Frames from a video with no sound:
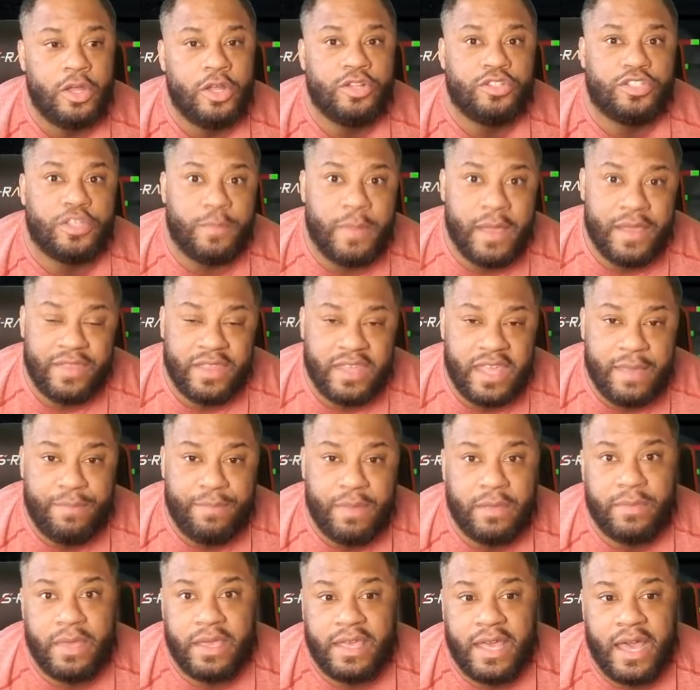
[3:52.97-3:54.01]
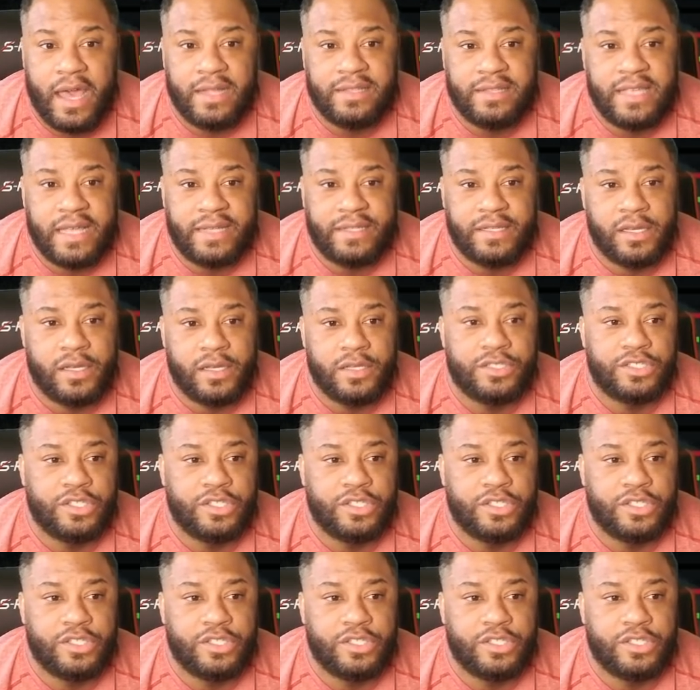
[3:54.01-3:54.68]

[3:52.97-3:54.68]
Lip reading: to be able to get big man contact dunk.